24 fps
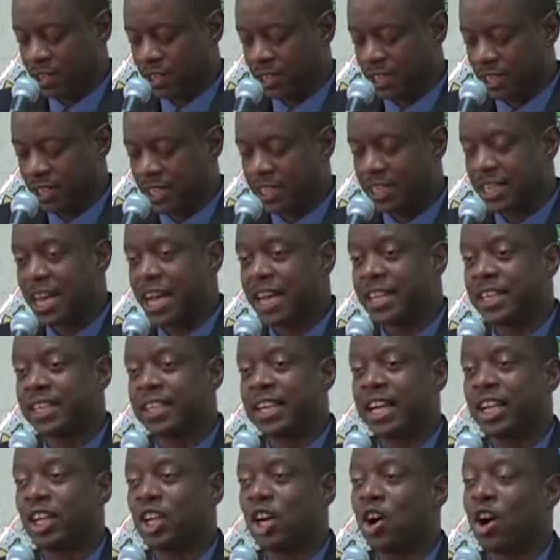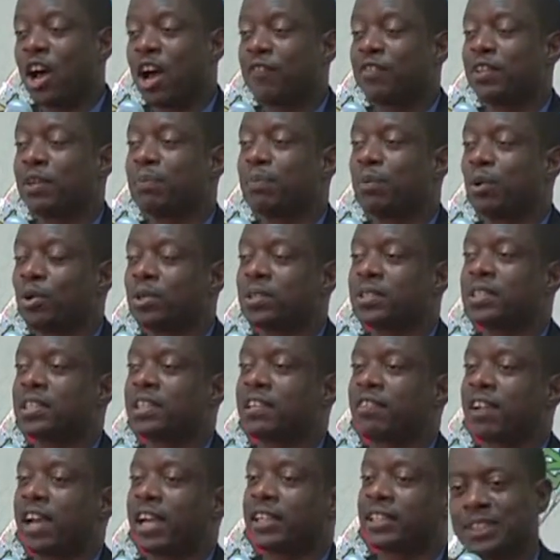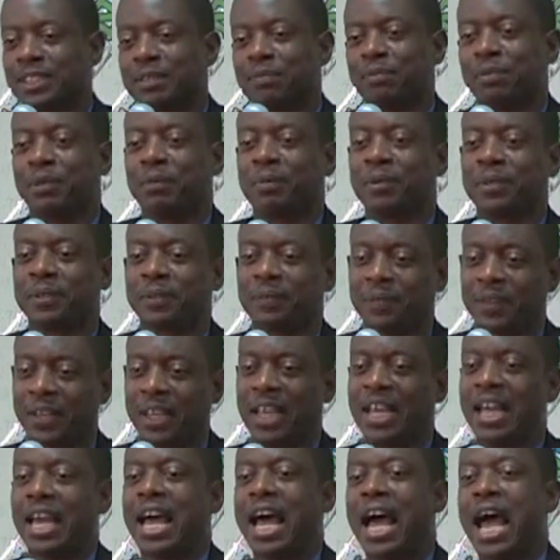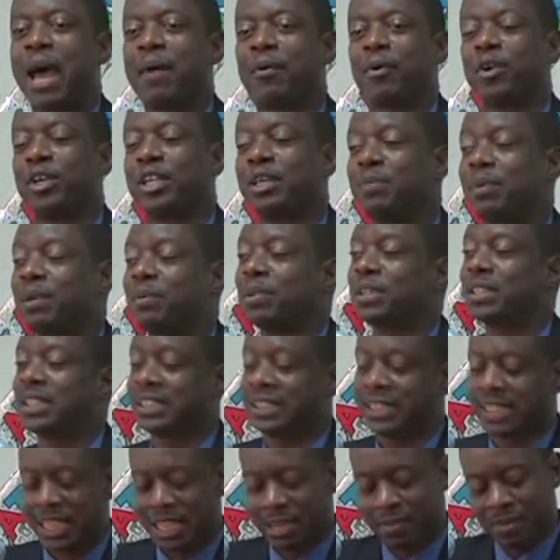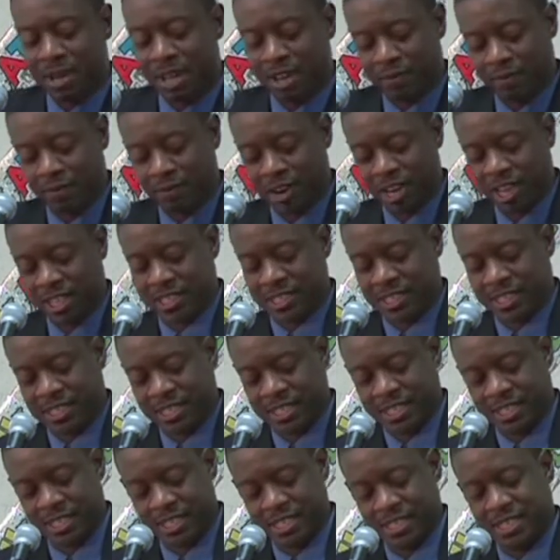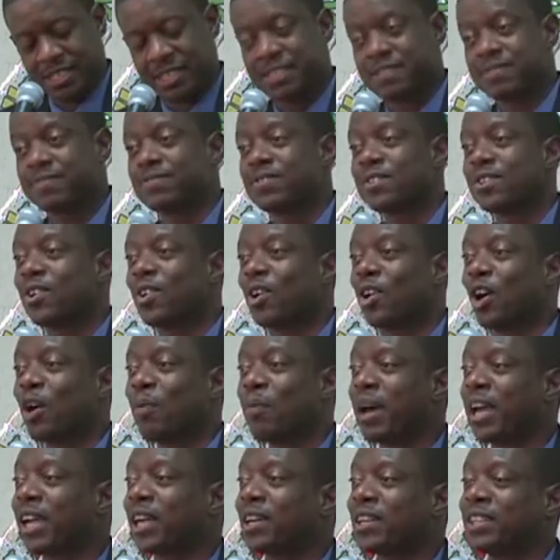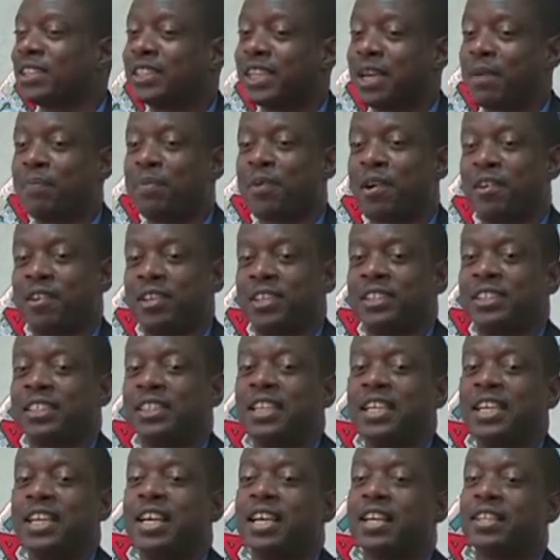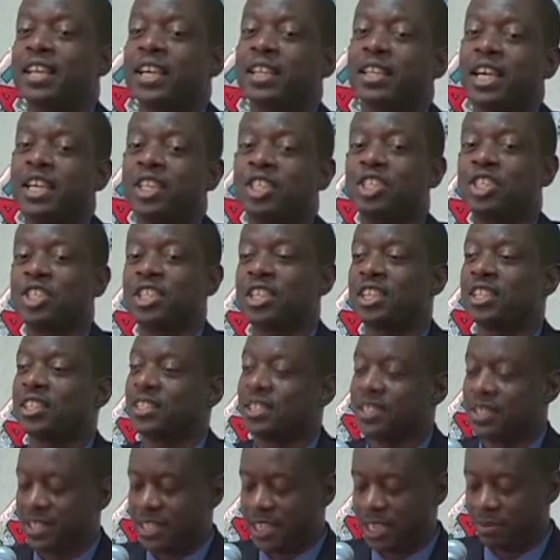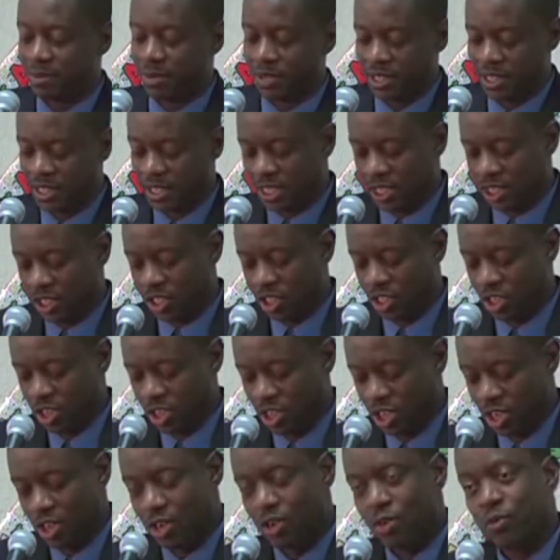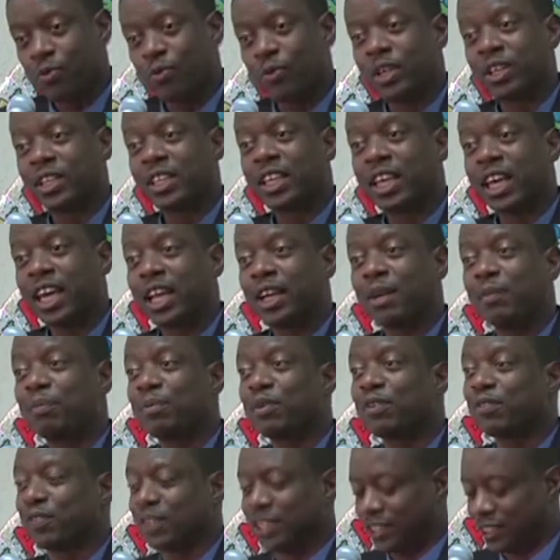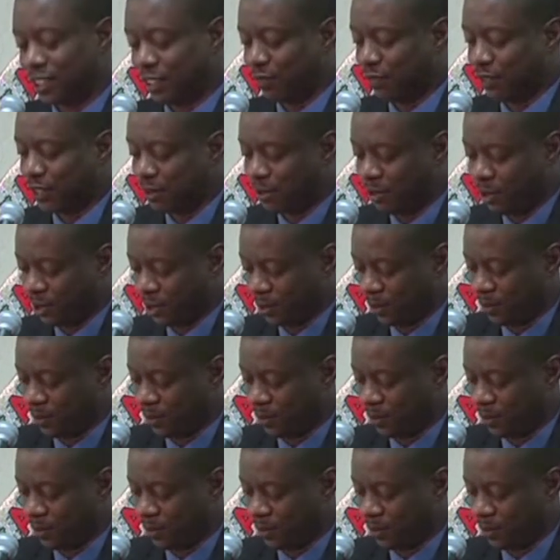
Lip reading: glad that I now have the boasting rights in people. I'm going to be able to tell my friends or my contemporaries that I share the same stage with Ken and Professor Philmore.